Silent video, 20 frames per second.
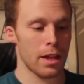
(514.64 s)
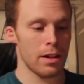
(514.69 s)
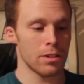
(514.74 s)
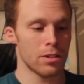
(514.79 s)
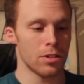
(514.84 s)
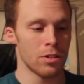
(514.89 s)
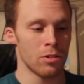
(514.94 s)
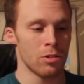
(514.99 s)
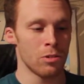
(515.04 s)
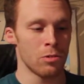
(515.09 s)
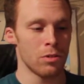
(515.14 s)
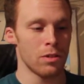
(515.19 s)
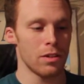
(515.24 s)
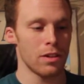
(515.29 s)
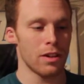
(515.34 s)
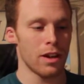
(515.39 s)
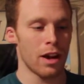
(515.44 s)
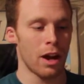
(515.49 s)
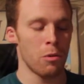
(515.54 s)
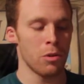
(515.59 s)
So
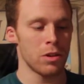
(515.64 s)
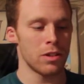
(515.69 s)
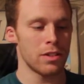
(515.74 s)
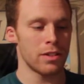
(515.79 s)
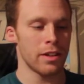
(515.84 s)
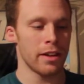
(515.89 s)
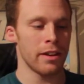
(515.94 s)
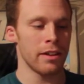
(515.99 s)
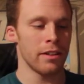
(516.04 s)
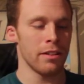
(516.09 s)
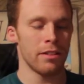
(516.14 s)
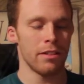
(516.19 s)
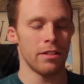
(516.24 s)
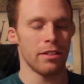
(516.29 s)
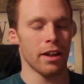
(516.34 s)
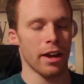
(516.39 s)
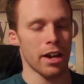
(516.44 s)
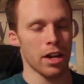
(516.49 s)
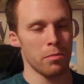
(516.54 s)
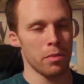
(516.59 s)
I would say
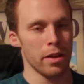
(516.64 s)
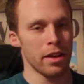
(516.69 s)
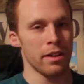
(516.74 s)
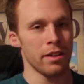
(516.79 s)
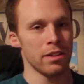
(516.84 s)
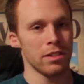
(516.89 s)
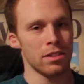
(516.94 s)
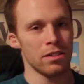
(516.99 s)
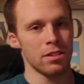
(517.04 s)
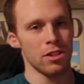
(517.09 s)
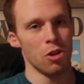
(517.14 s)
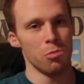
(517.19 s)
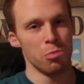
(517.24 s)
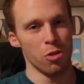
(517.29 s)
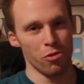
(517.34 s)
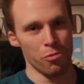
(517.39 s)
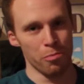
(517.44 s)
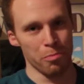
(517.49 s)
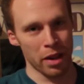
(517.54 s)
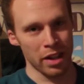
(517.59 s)
the anime is
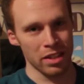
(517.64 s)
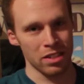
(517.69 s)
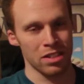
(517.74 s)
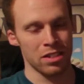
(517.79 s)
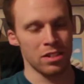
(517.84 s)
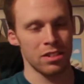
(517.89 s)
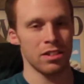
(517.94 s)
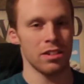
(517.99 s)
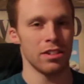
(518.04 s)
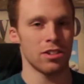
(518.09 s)
above best.